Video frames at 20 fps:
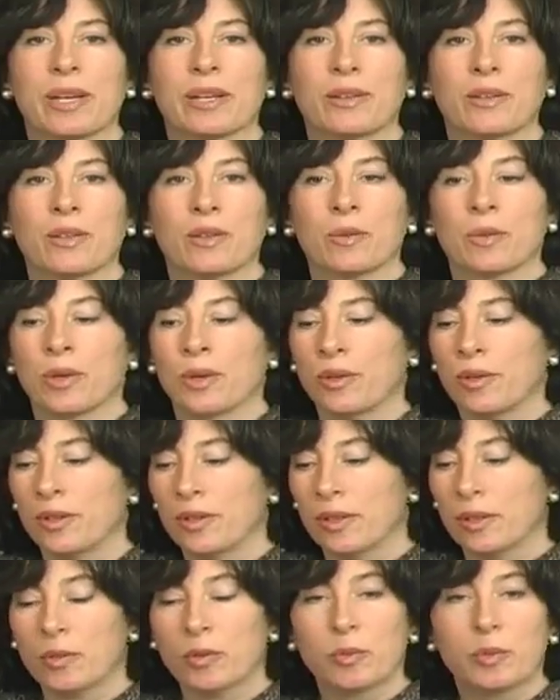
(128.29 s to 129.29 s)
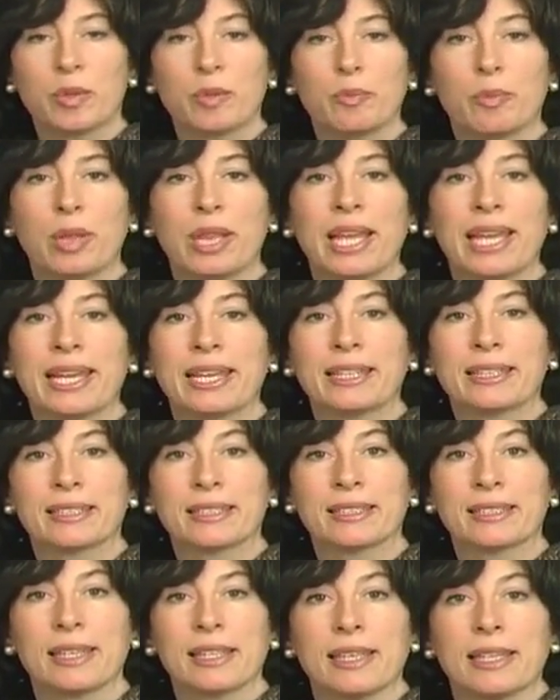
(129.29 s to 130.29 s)
mud on the road, and there would be
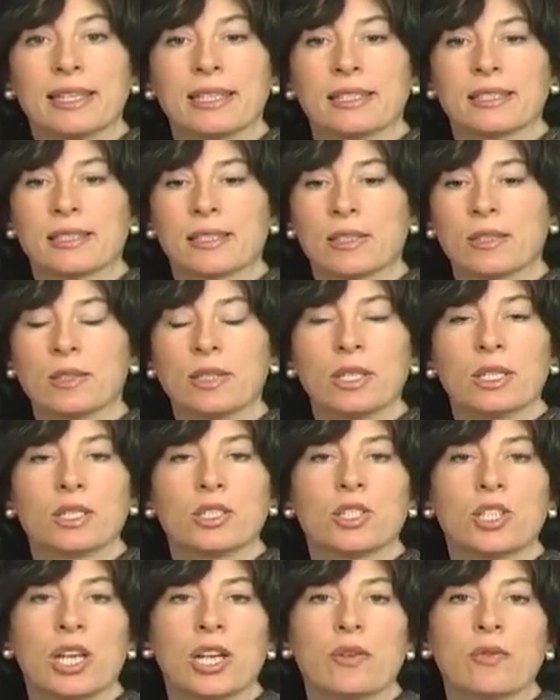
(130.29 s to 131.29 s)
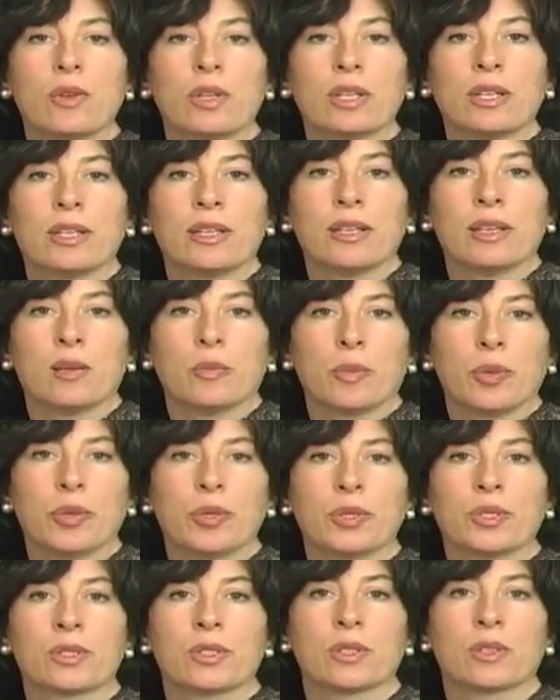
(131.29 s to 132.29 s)
planks. So generally a
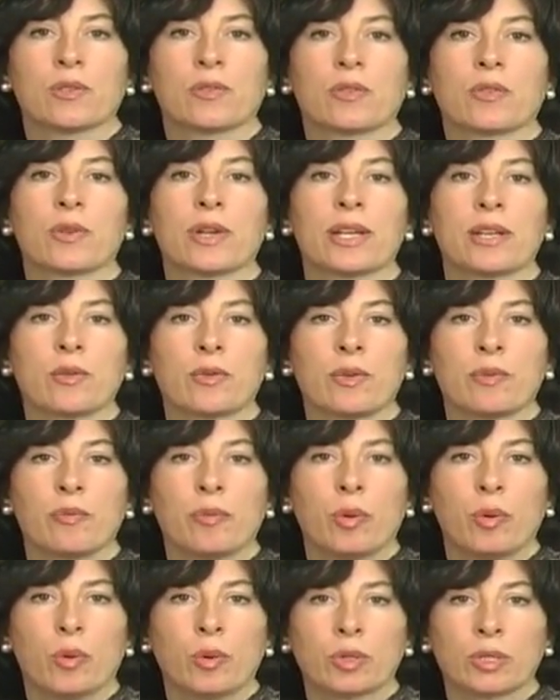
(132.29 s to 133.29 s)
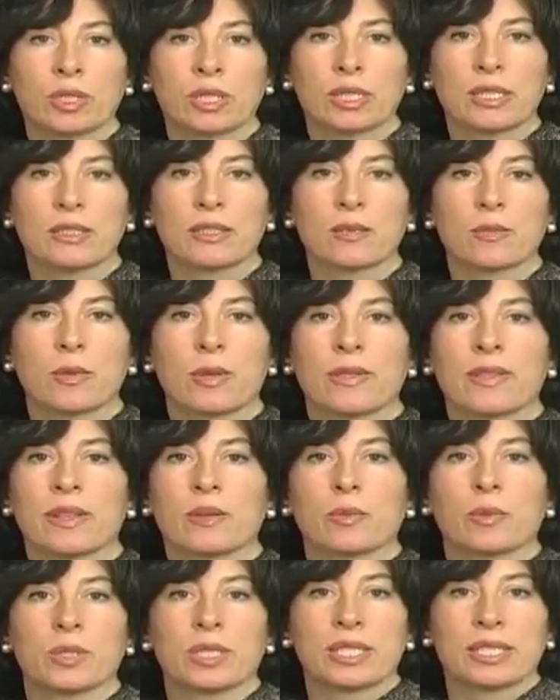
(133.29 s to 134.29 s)
person of greater importance is the one
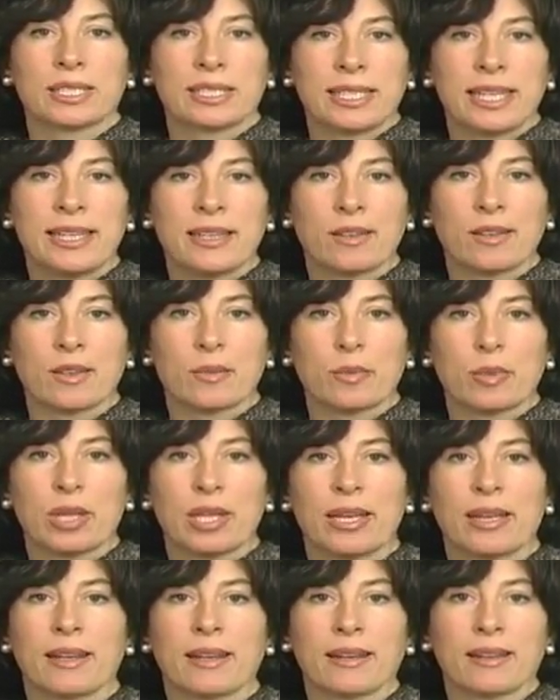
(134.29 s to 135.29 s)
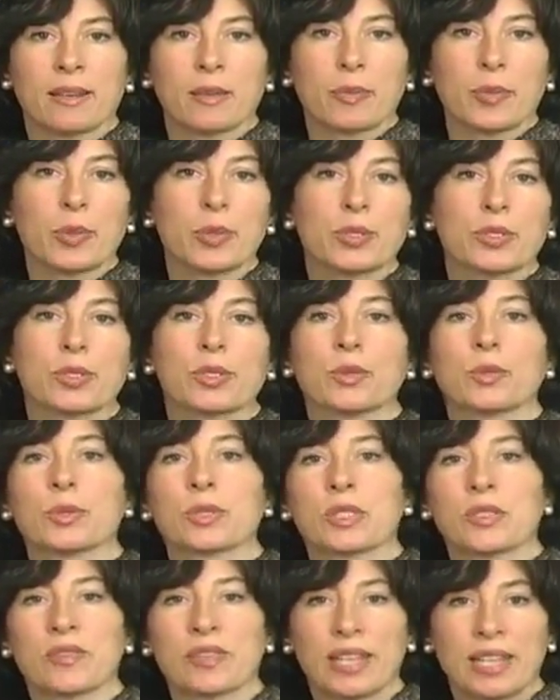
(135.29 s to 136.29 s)
that would stay on the plank, and the person who
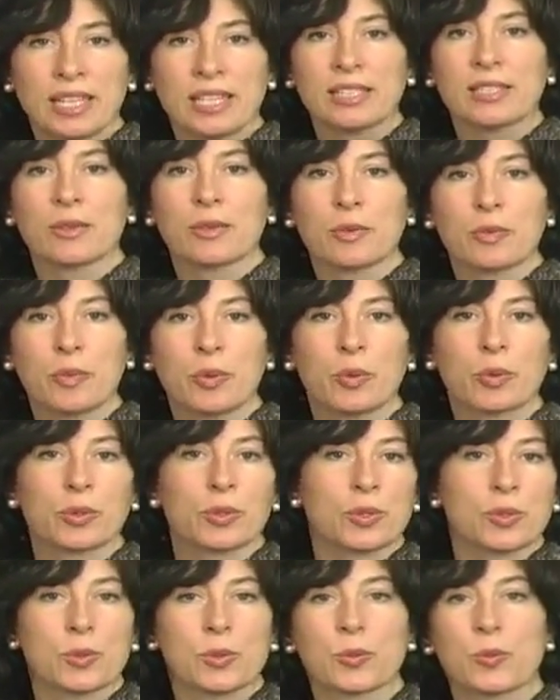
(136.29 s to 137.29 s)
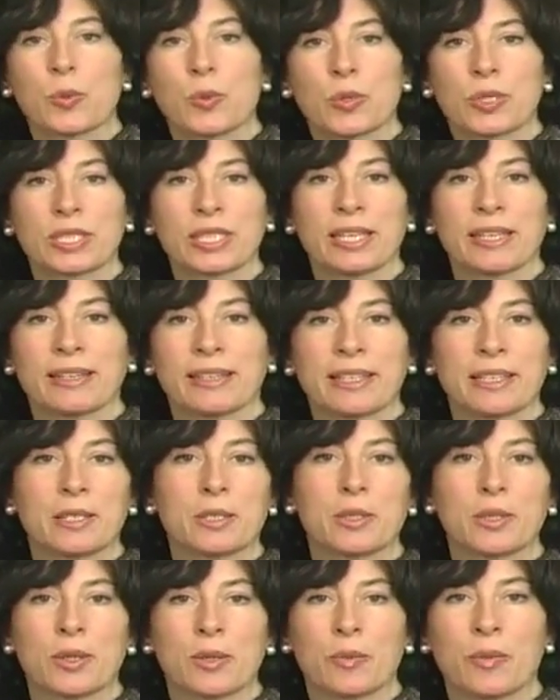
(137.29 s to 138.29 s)
was of lesser importance would walk down
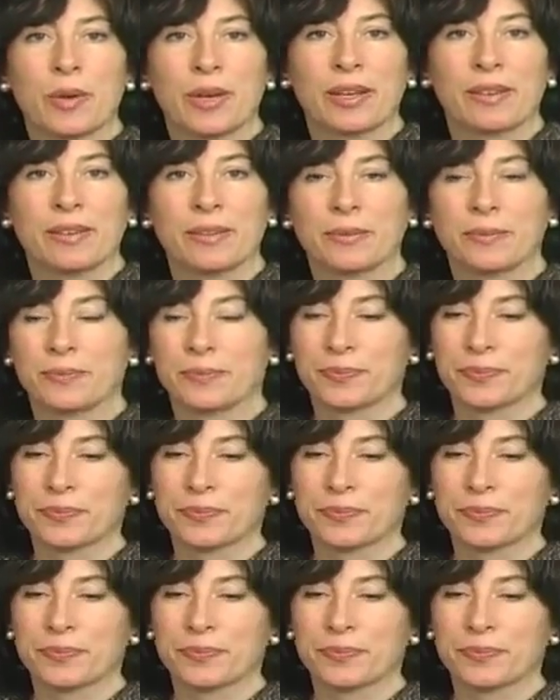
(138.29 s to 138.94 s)
into the mud.